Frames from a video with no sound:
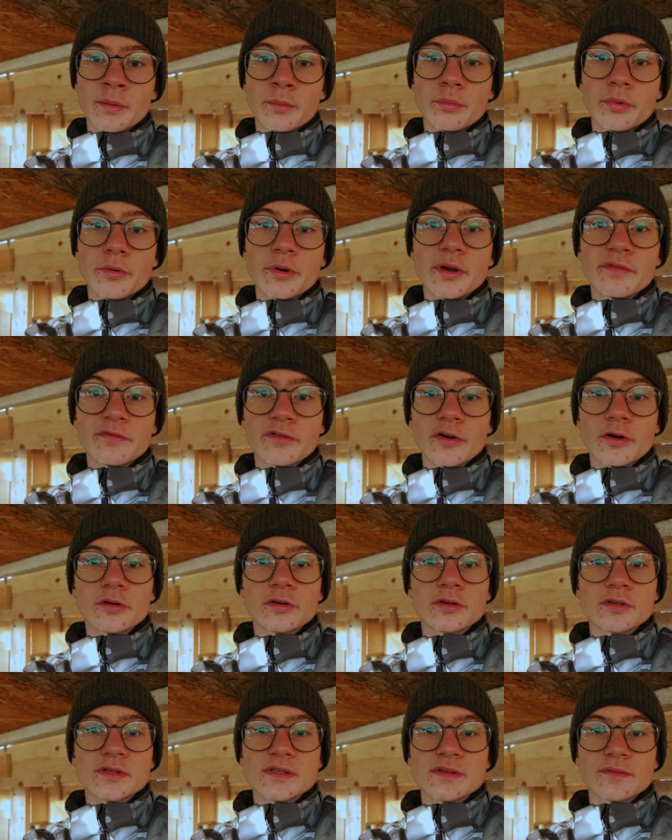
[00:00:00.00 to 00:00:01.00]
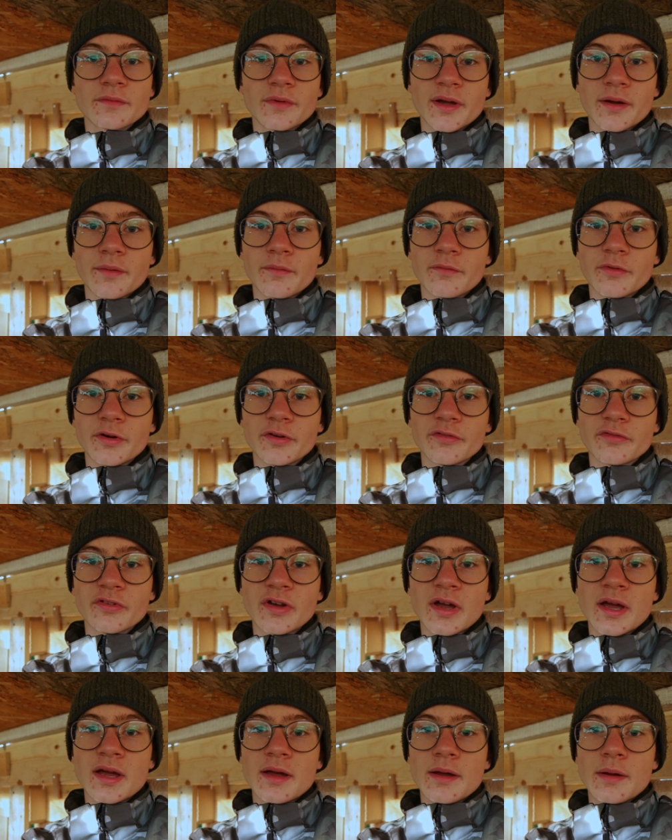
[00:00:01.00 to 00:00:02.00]
pre-focus with
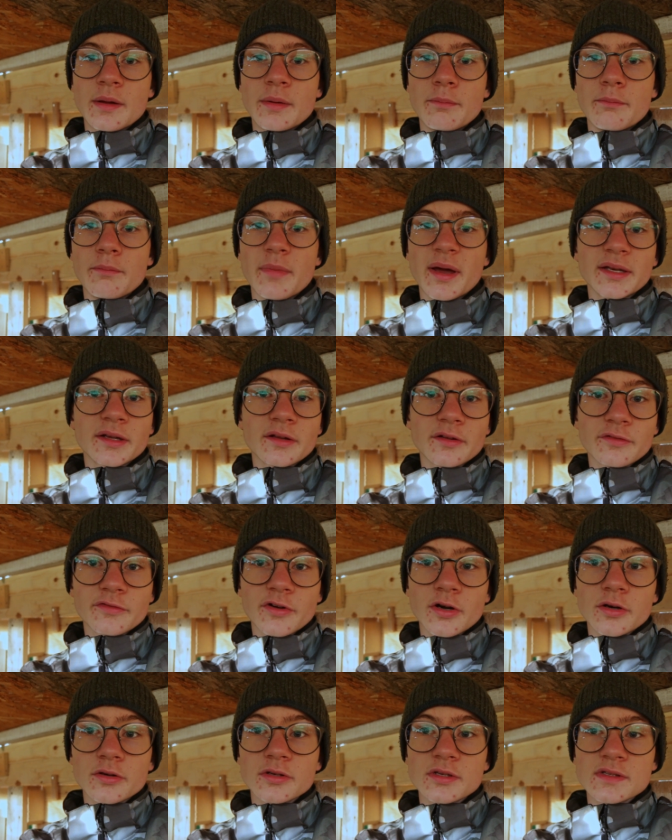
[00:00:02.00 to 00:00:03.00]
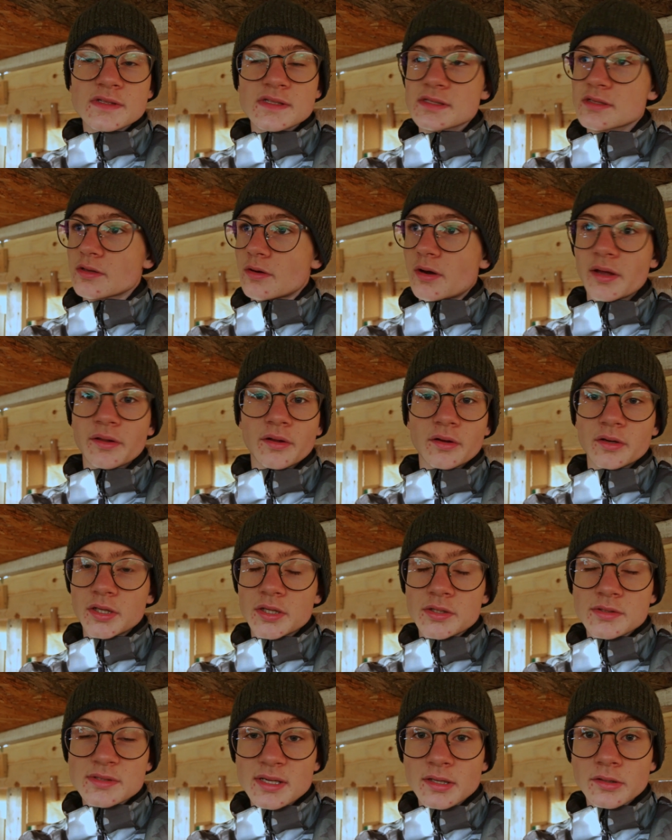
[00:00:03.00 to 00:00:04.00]
manual focus, so I don't
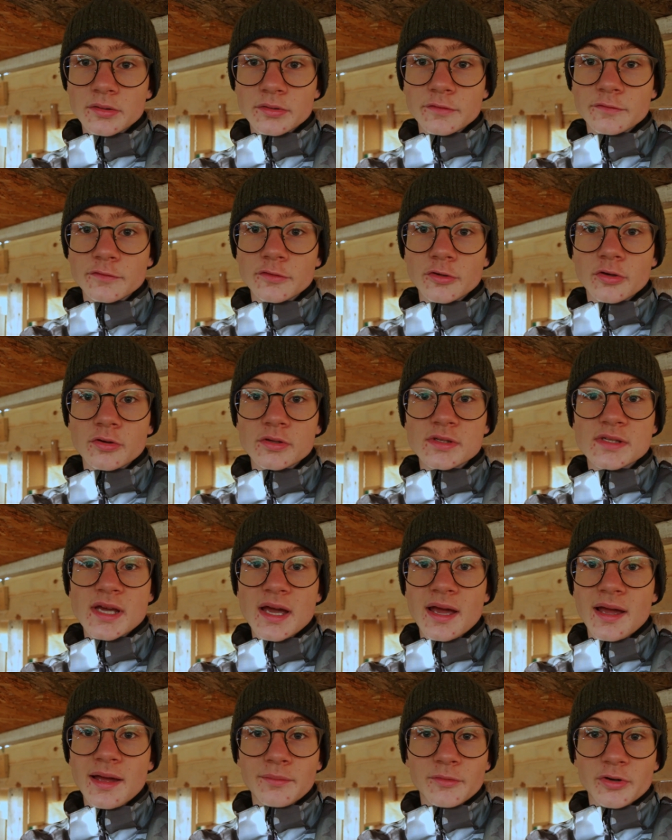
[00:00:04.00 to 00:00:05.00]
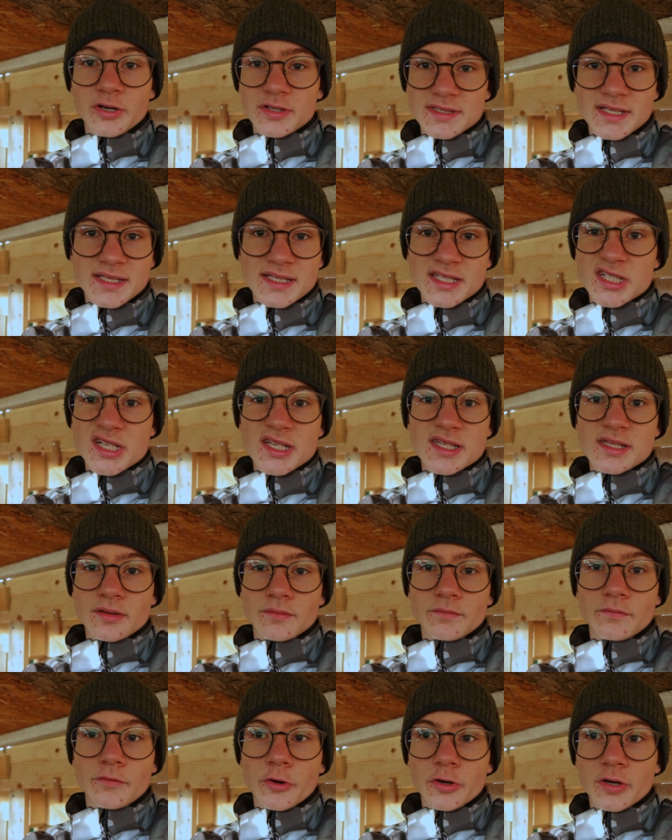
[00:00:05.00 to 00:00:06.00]
use autofocus because that's just
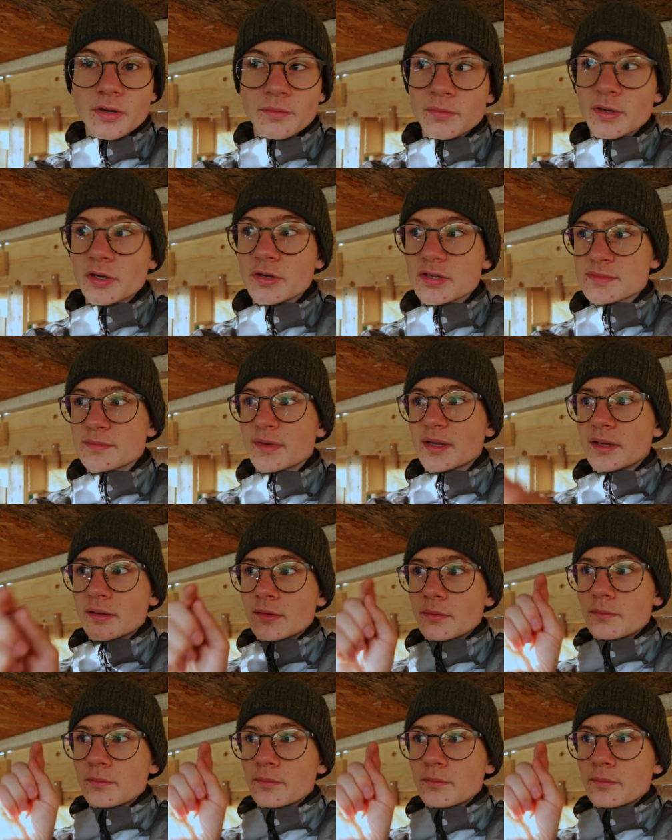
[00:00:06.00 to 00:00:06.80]
not working, because my